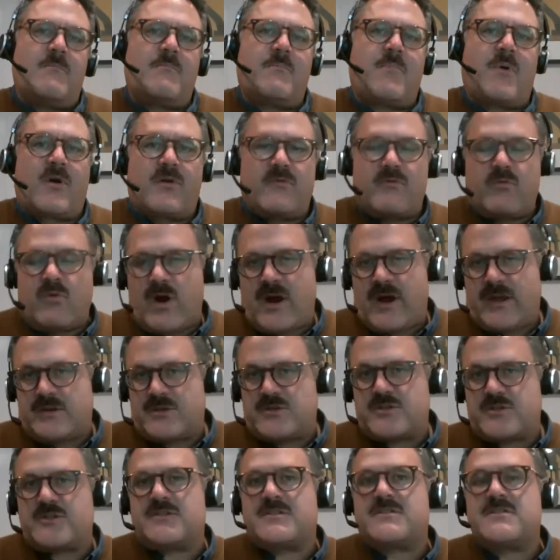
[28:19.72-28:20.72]
Part of why you
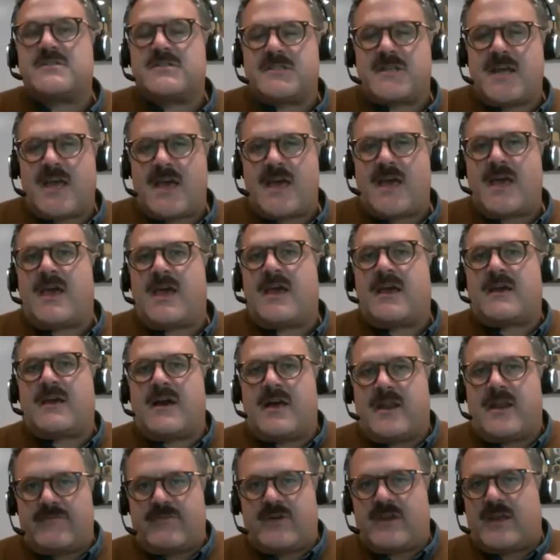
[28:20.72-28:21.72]
should stay
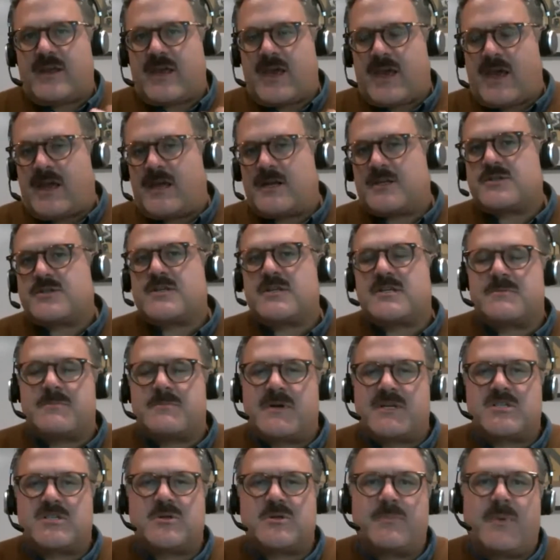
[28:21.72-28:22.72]
kind of engaged as
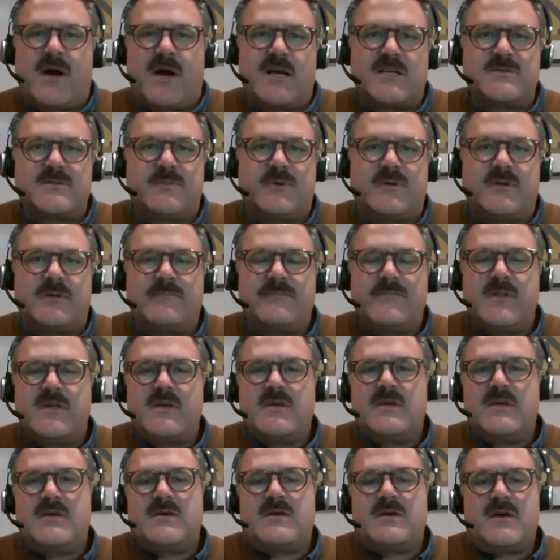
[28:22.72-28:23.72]
much as possible.
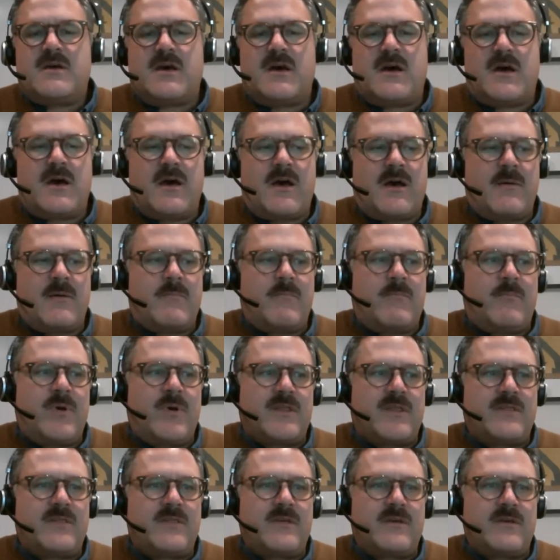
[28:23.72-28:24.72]

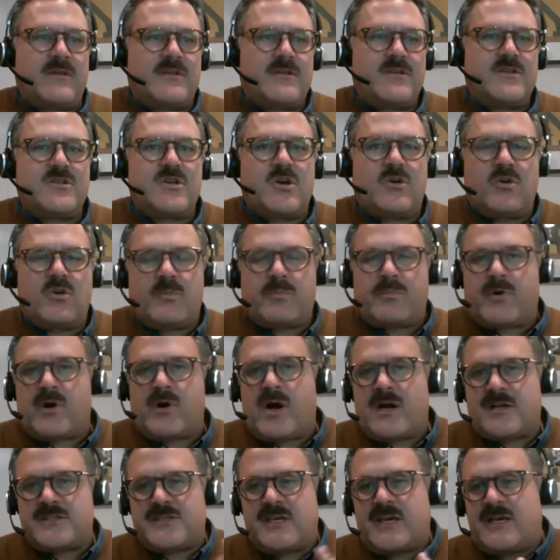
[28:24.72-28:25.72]
But the total
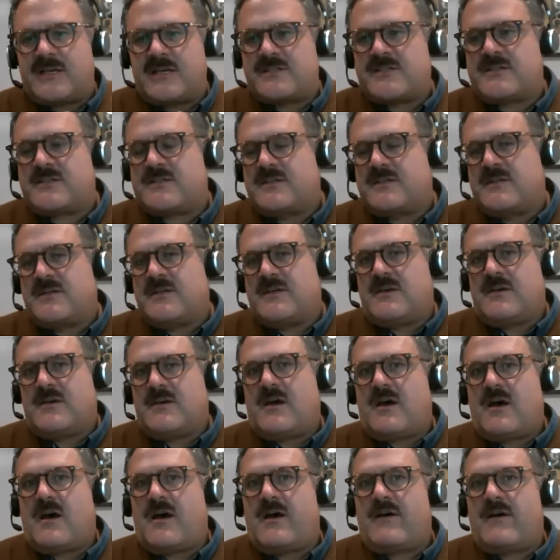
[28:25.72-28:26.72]
process
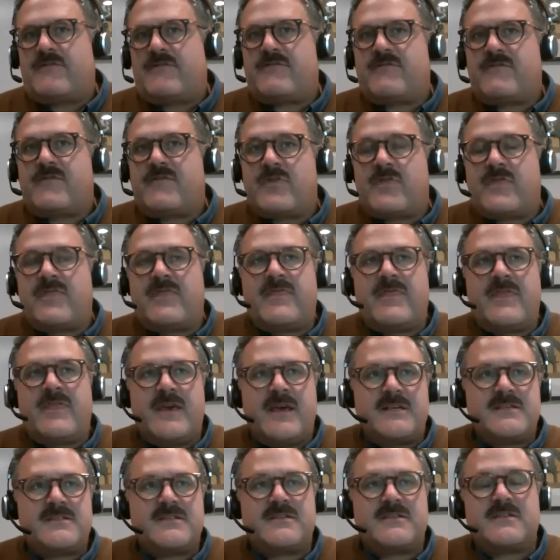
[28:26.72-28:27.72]
for
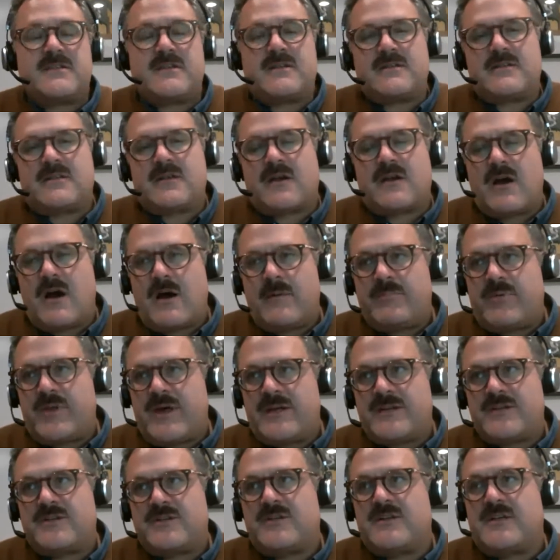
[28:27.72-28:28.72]
this, the comp
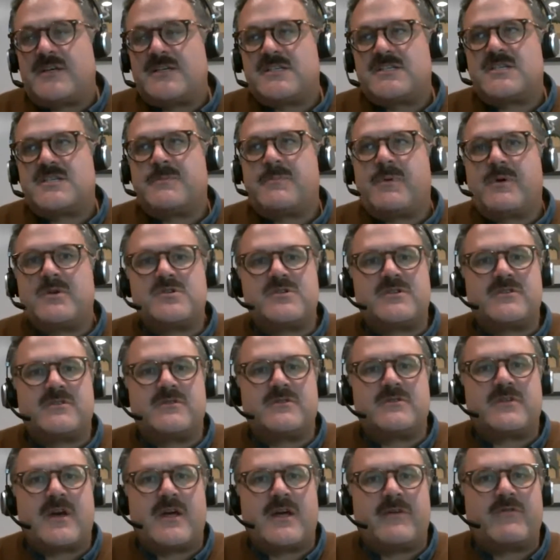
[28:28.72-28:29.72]
plan is supposed
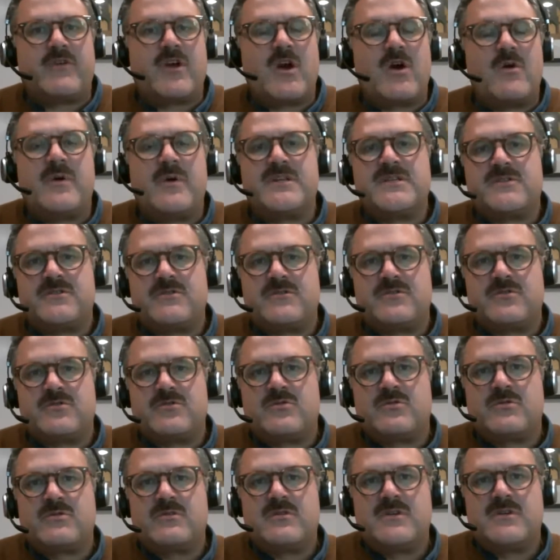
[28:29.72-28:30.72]
to kind of go
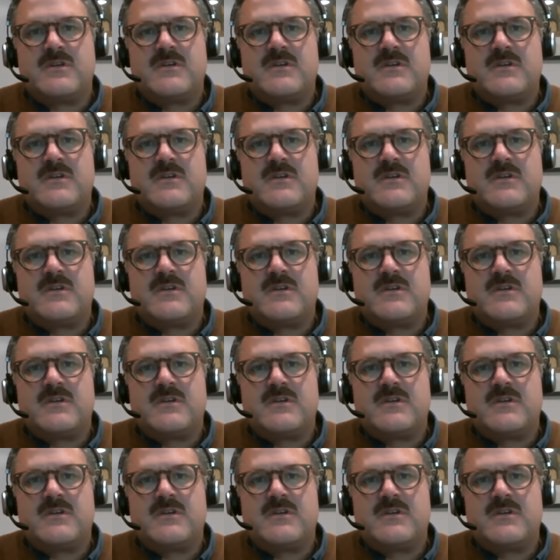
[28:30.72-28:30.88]
into